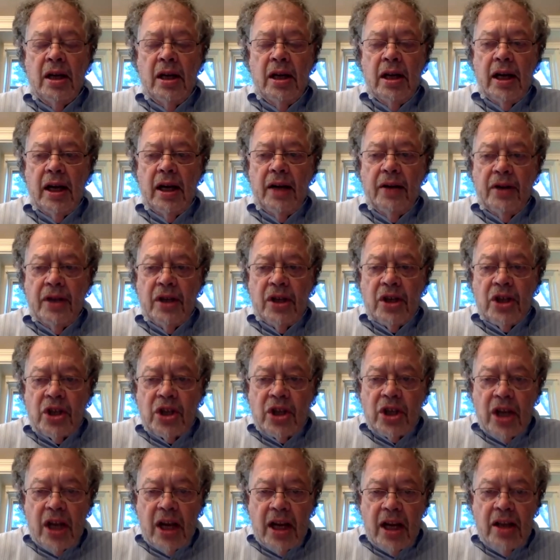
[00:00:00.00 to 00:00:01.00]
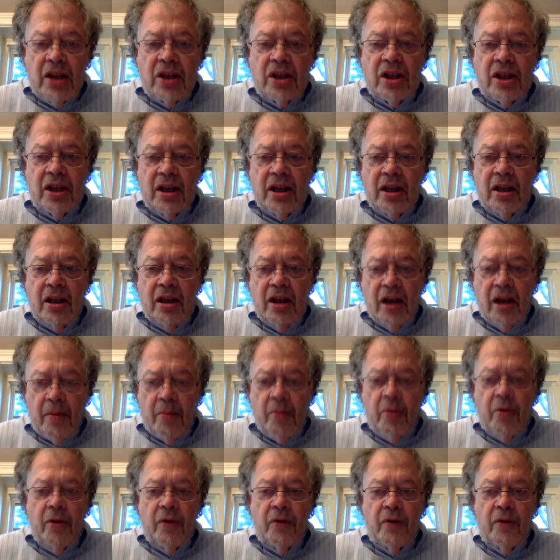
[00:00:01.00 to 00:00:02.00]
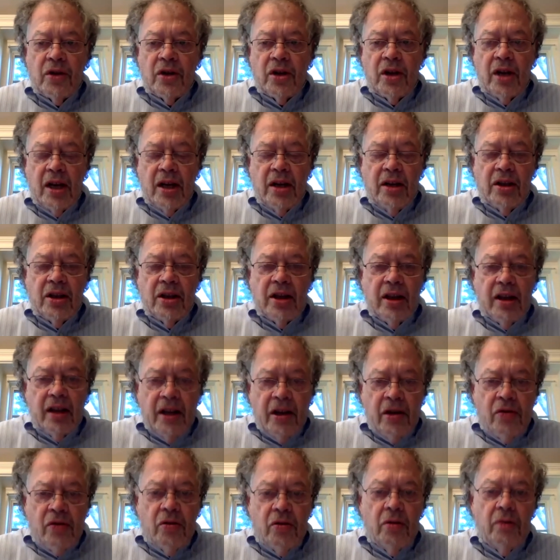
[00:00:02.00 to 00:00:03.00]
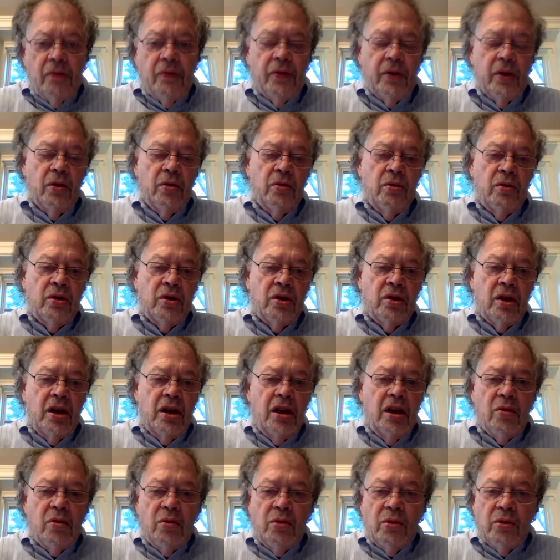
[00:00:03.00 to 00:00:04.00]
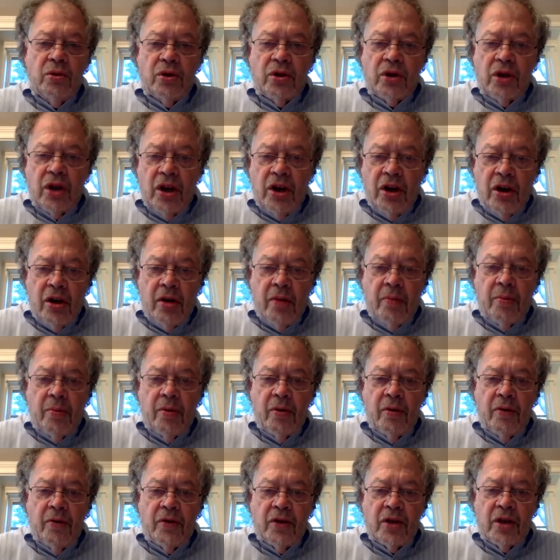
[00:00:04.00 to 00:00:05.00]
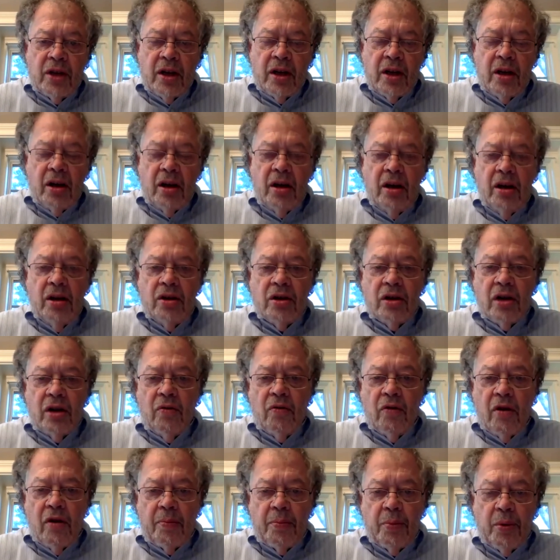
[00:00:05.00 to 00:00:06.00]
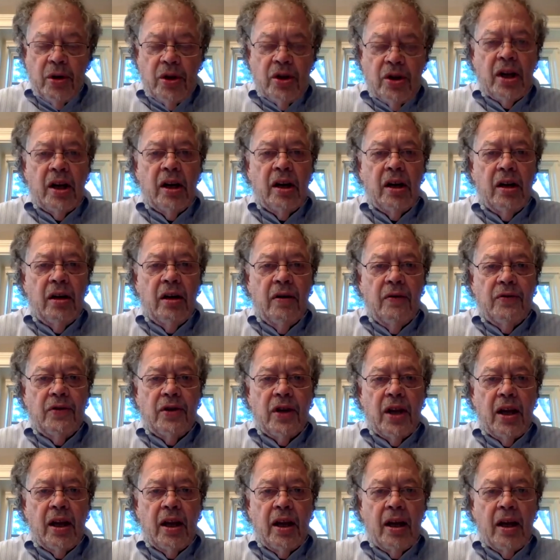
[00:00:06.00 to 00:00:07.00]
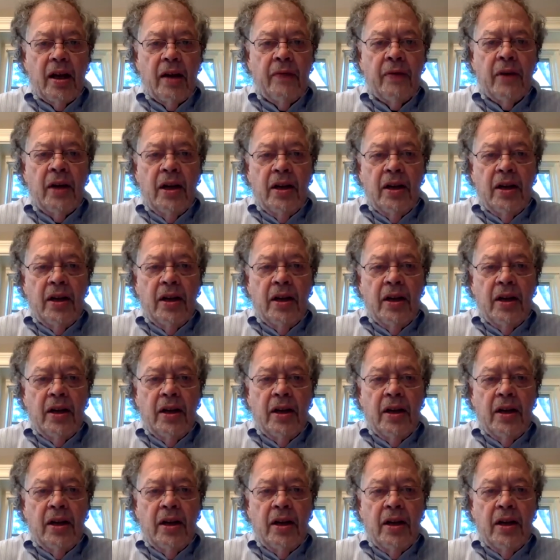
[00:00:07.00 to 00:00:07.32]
And the states, number of states' electoral votes equals the number of senators and representatives they have.